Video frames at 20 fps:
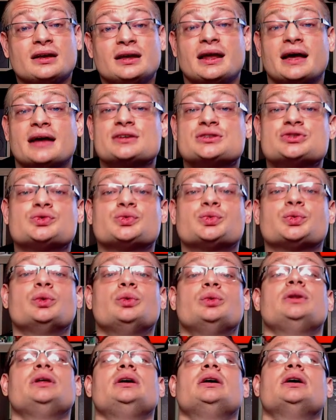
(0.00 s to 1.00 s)
It has
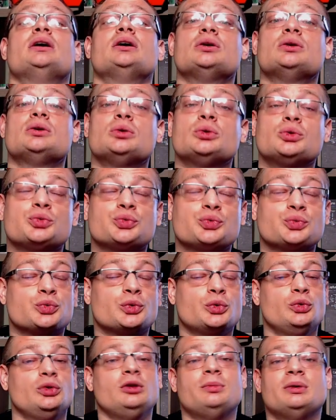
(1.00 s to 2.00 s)
truly
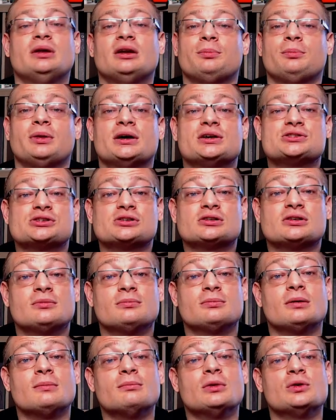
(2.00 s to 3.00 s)
been a pleasure,
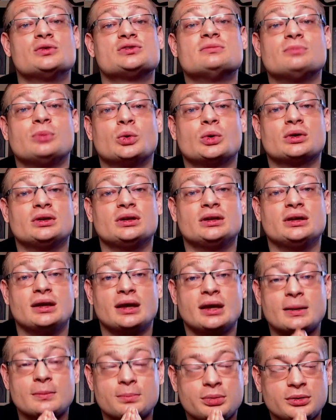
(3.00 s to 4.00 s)
but most importantly,
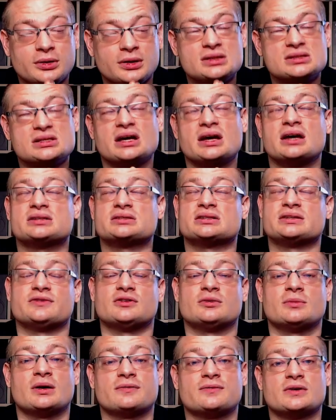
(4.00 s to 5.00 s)
and please I ask of you,
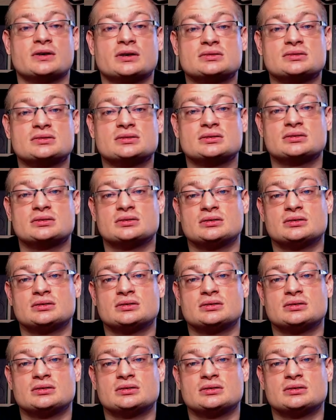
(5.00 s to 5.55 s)
my friends,